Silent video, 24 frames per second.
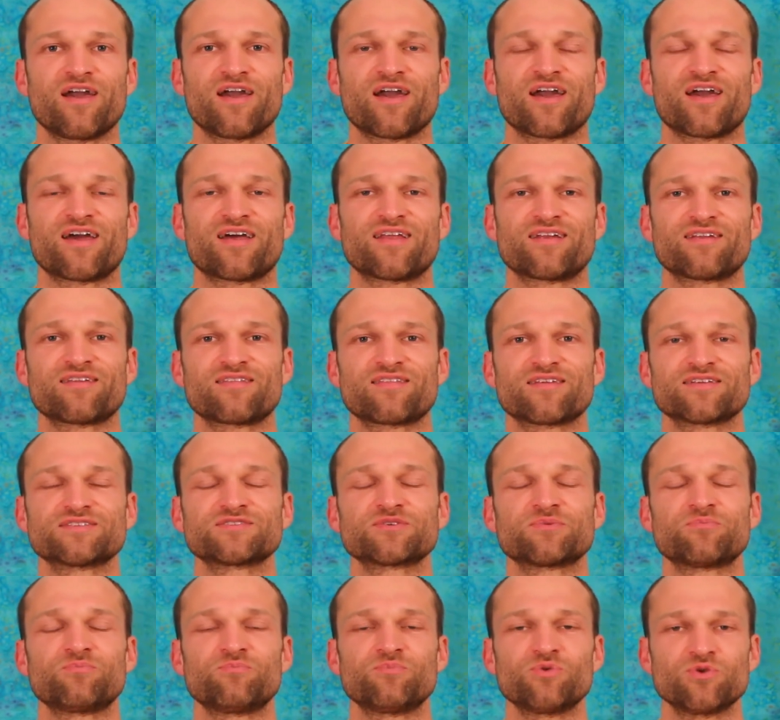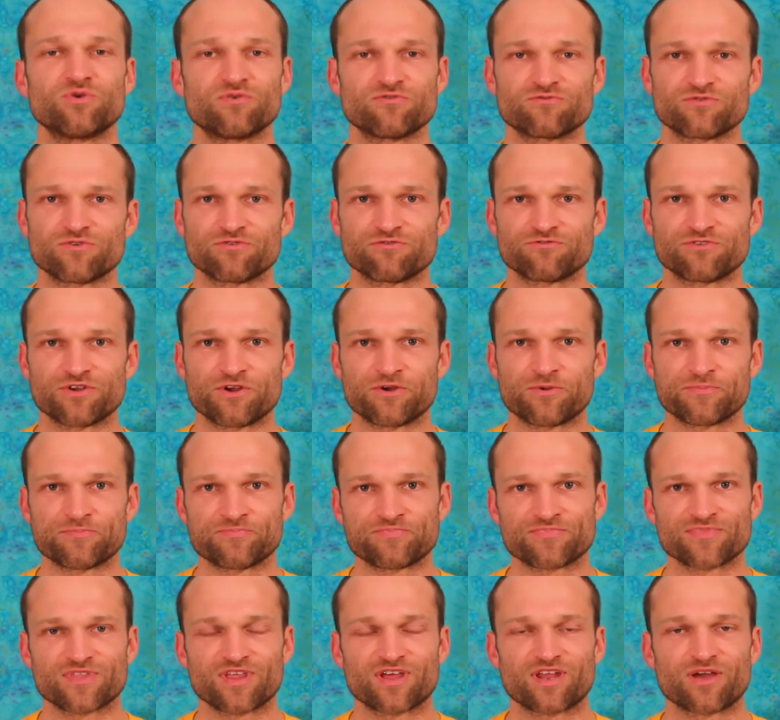And that's a beautiful film
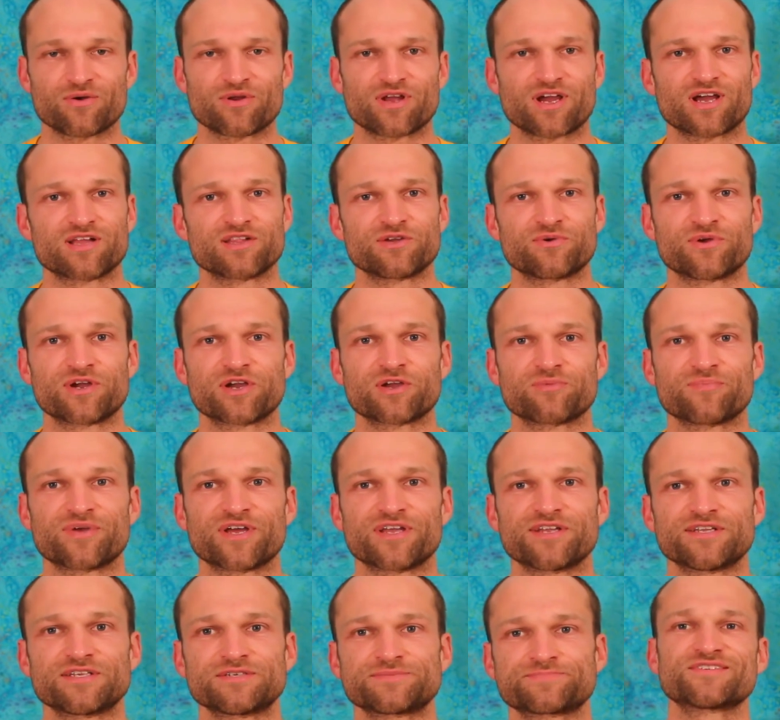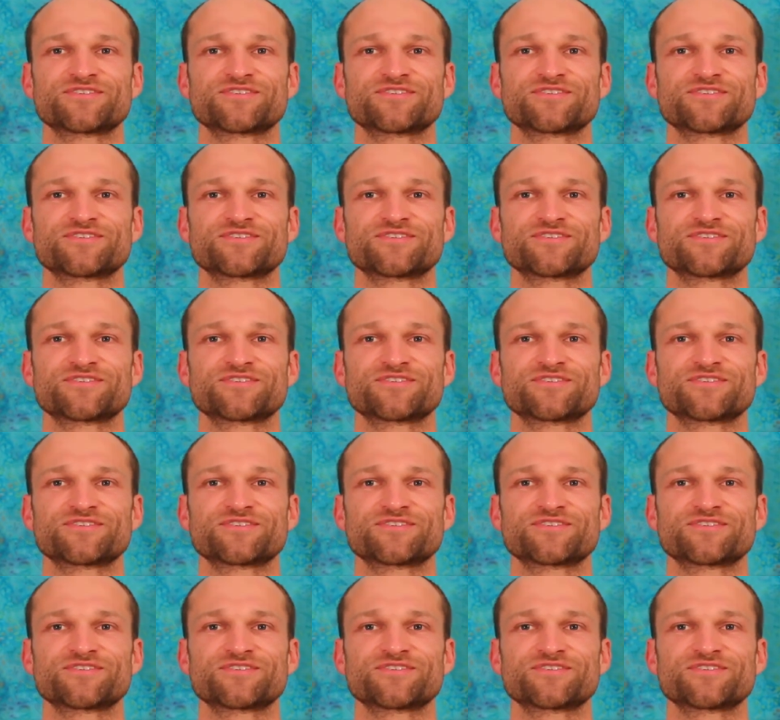that I would highly recommend.